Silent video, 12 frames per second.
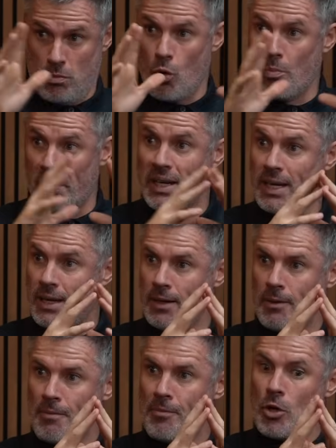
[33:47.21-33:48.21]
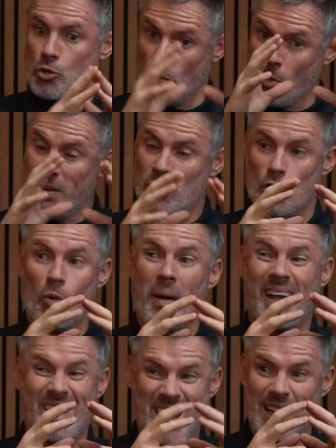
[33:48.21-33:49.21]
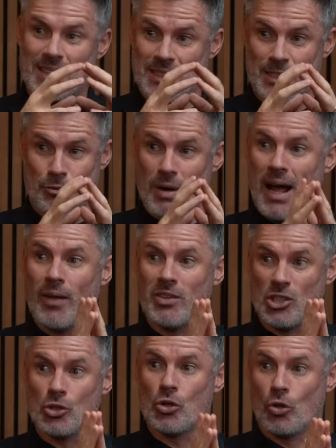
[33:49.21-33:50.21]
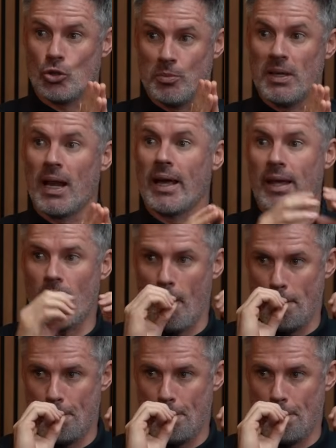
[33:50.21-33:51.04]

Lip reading: go big. So I'm going to make sure my analysis around this has got to be like